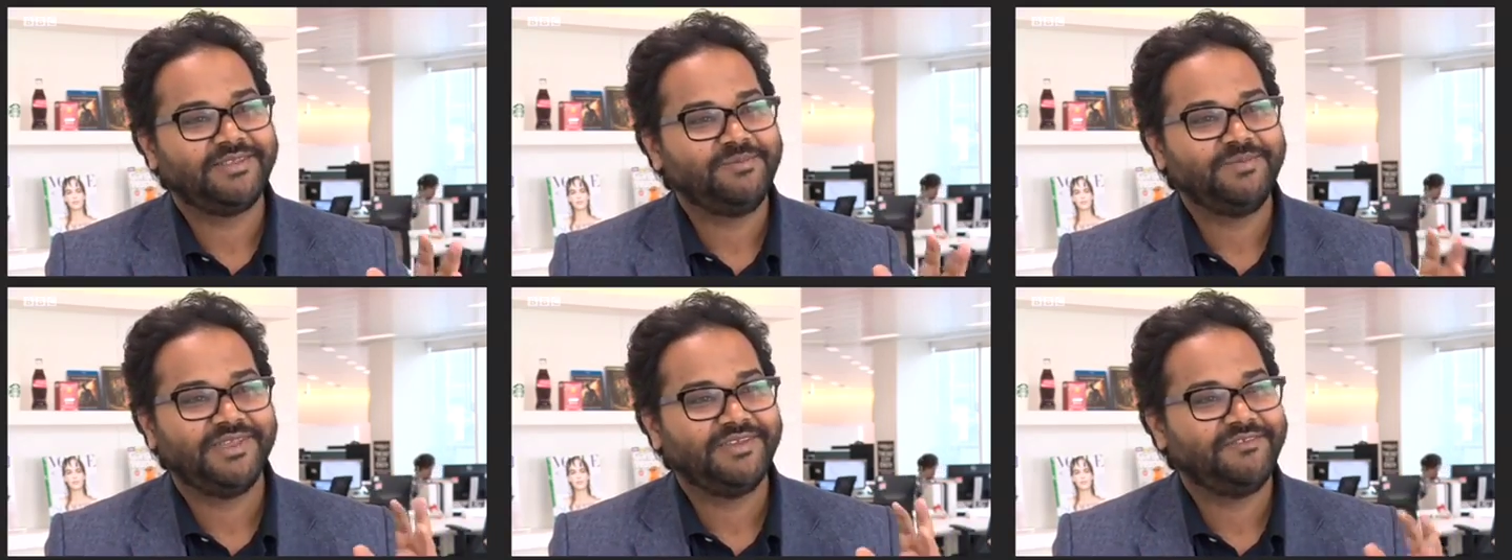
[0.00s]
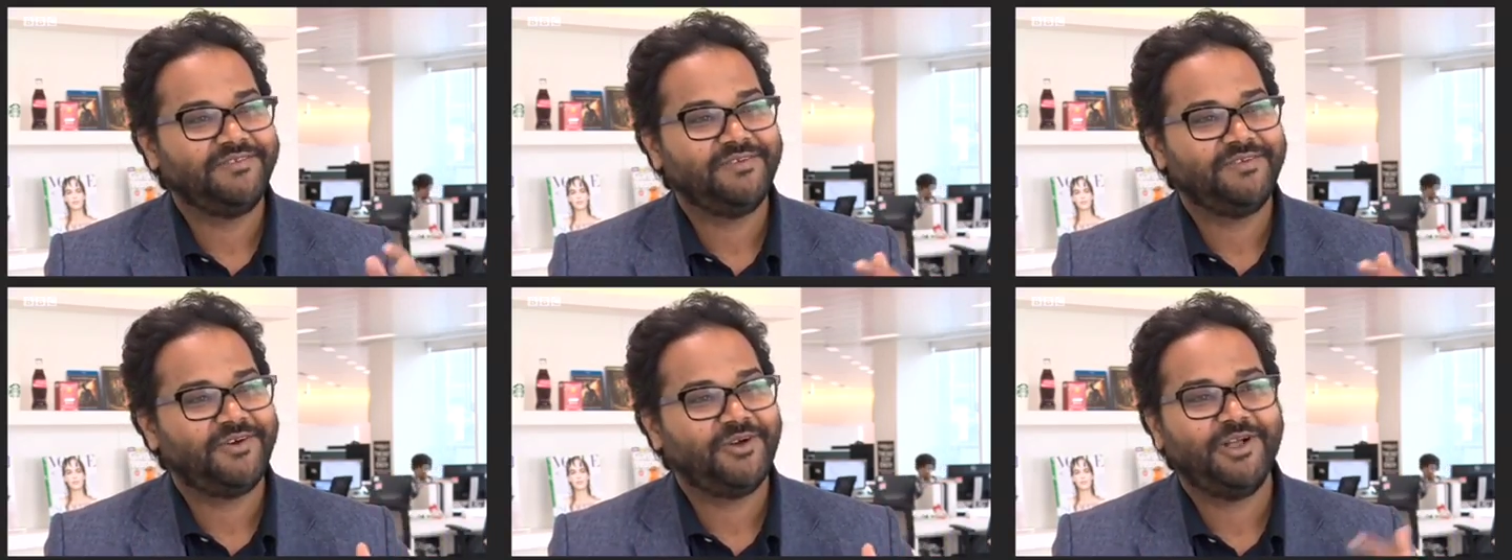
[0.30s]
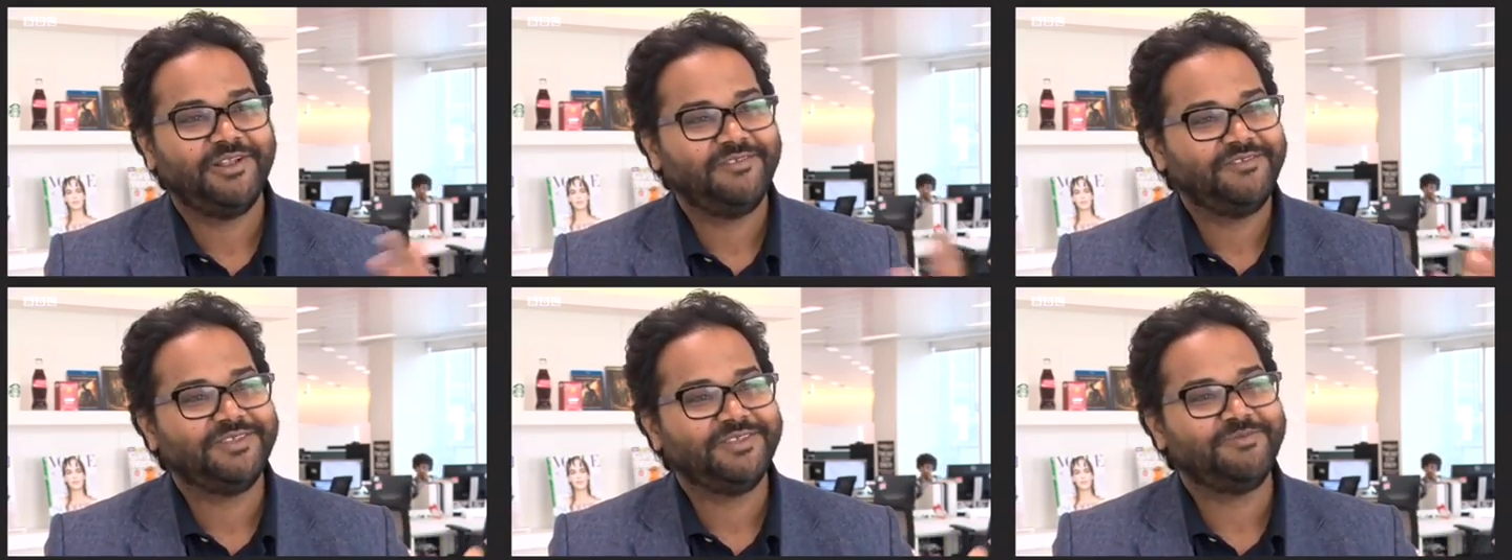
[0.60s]
something we were
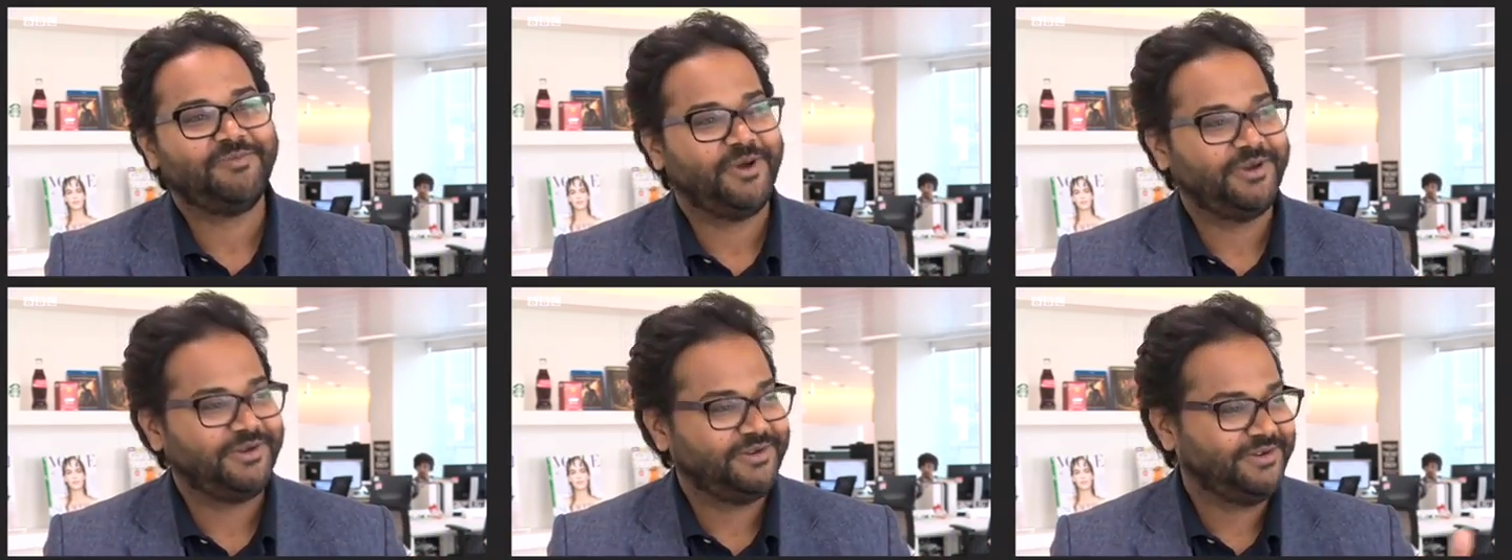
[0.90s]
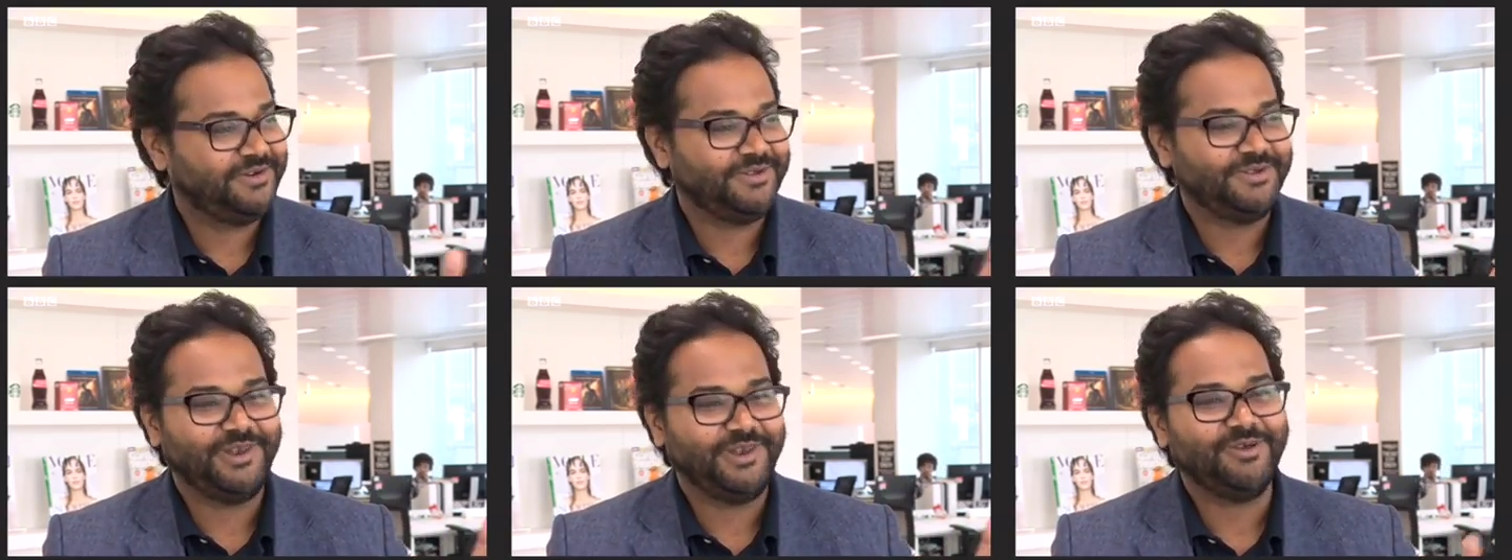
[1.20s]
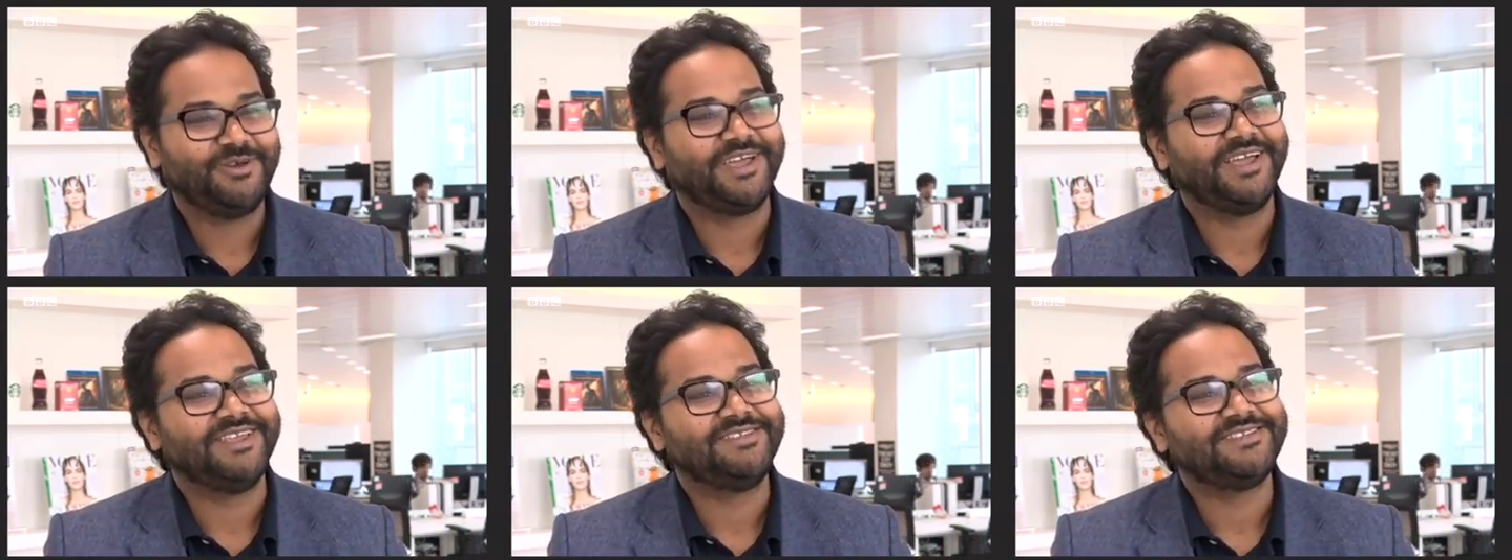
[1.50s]
always born to do
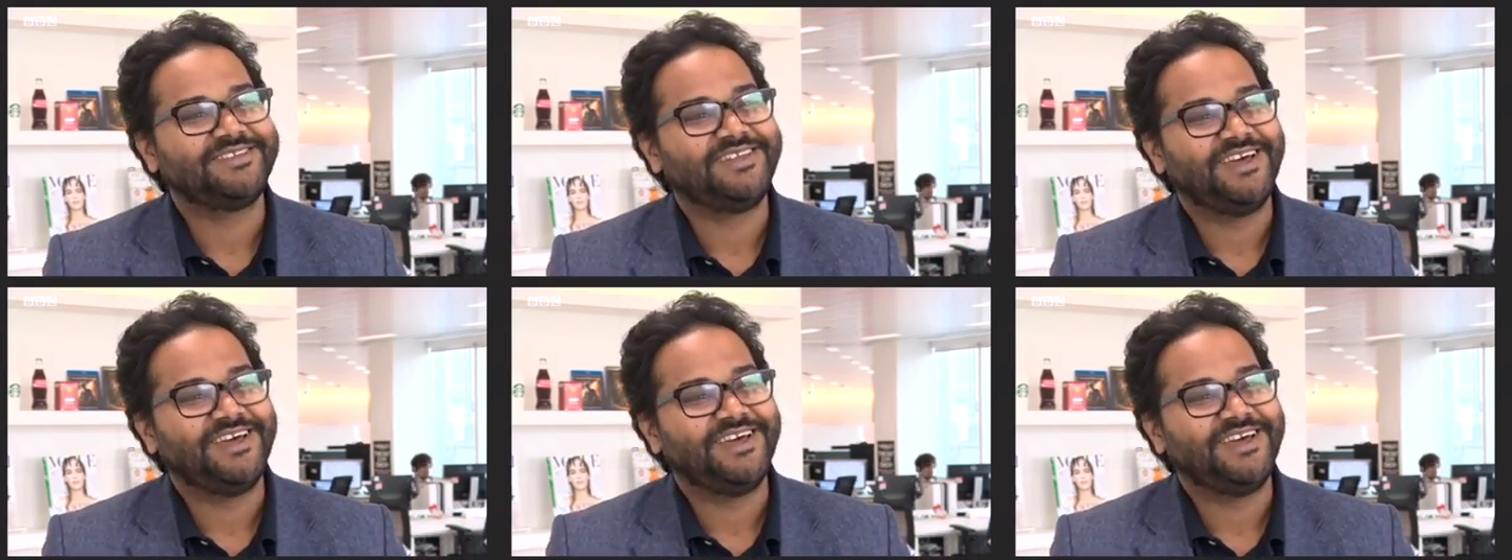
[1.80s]
look at